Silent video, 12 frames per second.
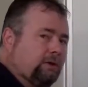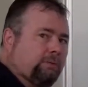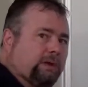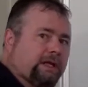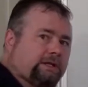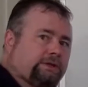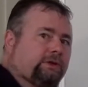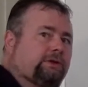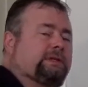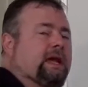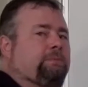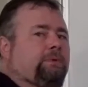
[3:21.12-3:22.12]
please
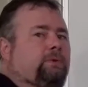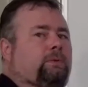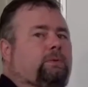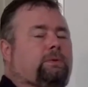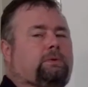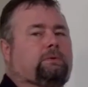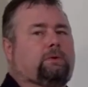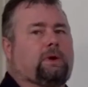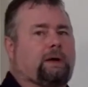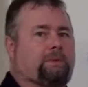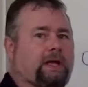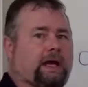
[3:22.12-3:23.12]
use capital or
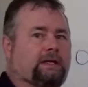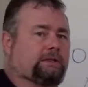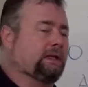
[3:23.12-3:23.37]
uppercase